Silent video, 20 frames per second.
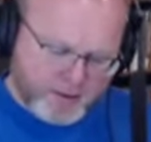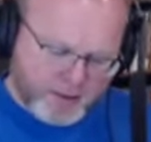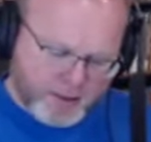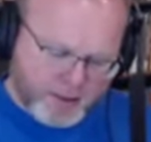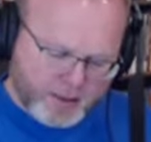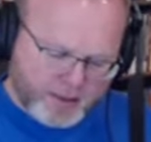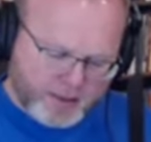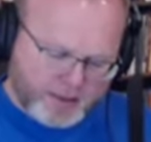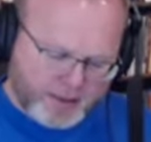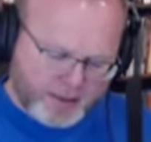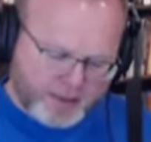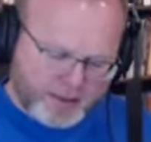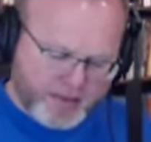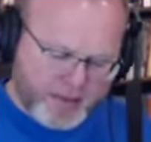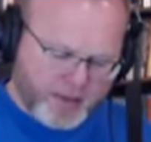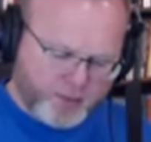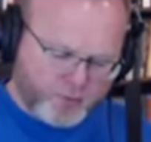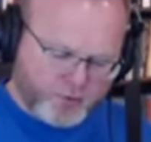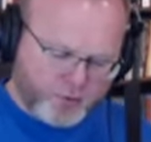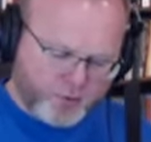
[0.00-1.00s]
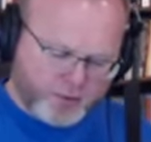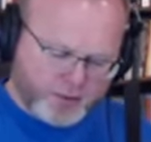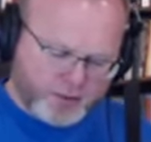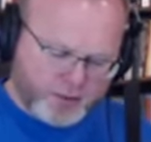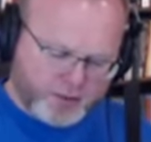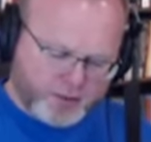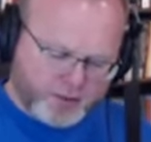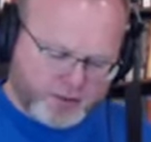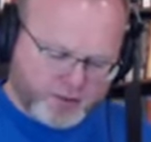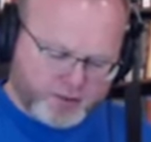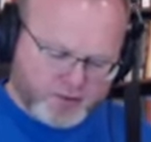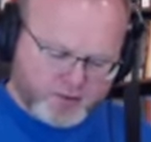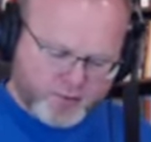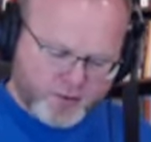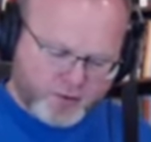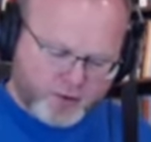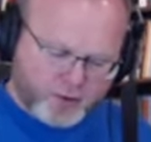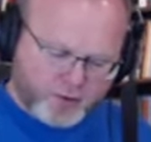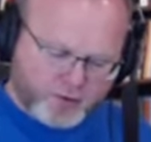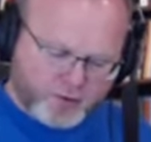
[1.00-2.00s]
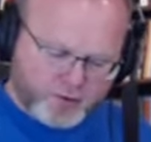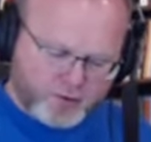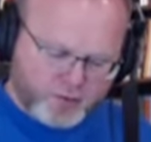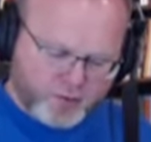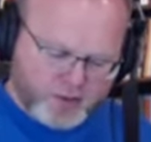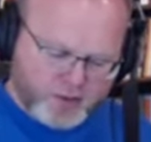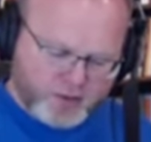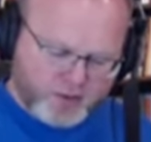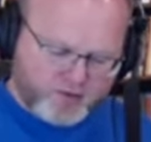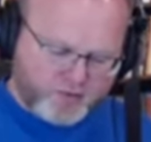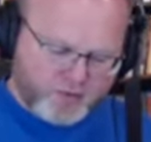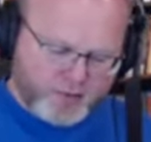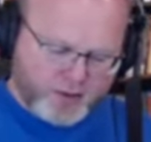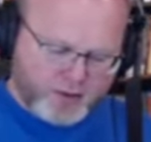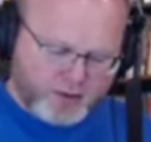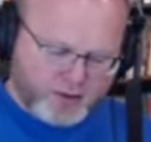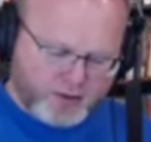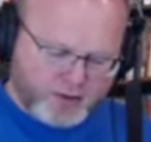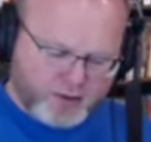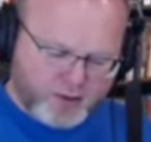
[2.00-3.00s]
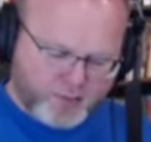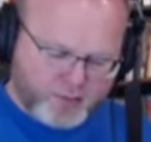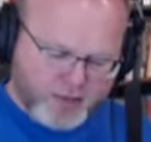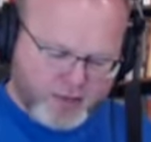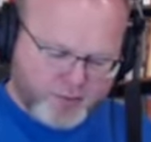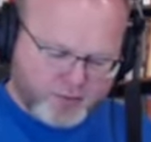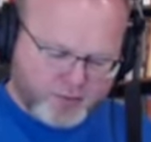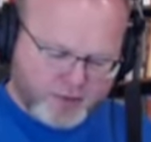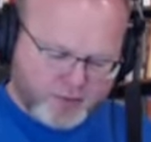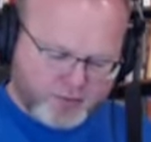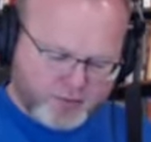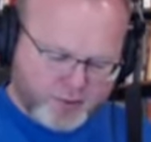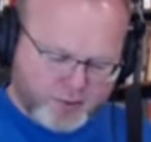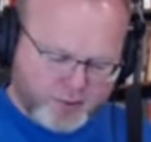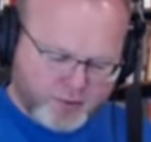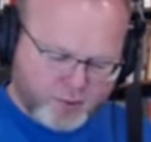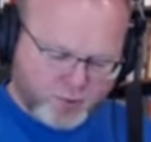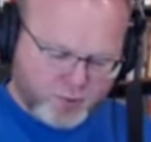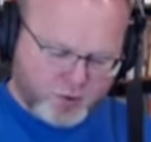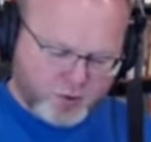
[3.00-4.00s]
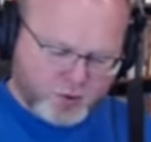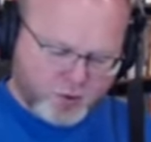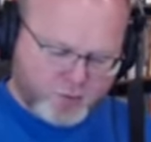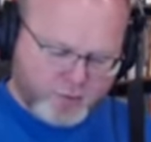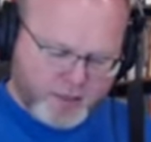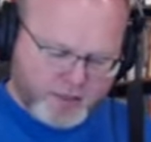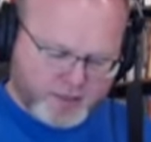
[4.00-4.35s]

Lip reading: And it happened when Elizabeth heard the greeting of Mary that the babe leaped in her womb,